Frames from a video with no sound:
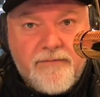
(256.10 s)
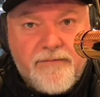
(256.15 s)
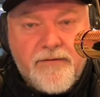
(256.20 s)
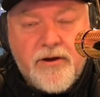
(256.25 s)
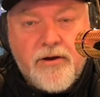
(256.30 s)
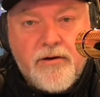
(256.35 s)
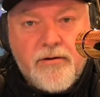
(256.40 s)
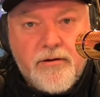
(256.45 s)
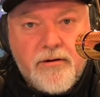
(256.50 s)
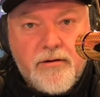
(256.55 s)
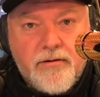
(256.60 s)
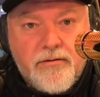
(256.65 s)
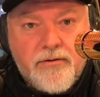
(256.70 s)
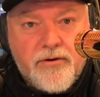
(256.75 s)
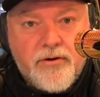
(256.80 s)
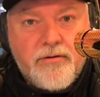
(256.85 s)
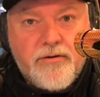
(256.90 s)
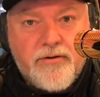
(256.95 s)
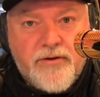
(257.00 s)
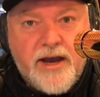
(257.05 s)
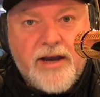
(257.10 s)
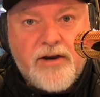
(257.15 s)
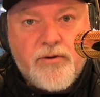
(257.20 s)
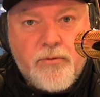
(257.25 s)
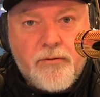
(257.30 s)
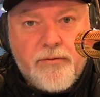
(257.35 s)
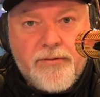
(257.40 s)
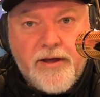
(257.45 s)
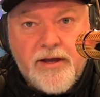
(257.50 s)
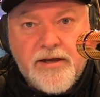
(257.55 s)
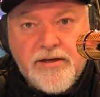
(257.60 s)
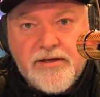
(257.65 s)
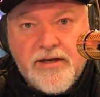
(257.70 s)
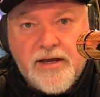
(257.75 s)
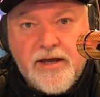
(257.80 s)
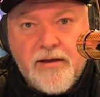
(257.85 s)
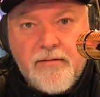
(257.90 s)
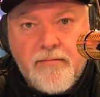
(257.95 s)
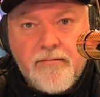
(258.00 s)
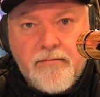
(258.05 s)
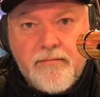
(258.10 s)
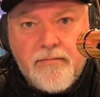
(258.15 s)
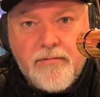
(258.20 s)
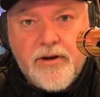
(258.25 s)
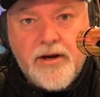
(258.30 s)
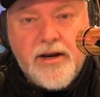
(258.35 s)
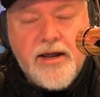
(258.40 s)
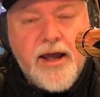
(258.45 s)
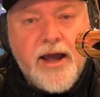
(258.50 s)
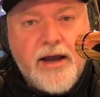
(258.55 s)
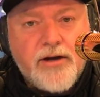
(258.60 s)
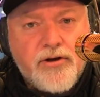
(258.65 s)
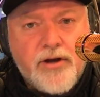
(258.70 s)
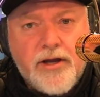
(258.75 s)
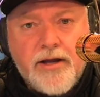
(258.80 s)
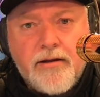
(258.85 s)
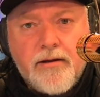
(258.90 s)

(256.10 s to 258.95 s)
for you to do sexual things to him? Did he actually?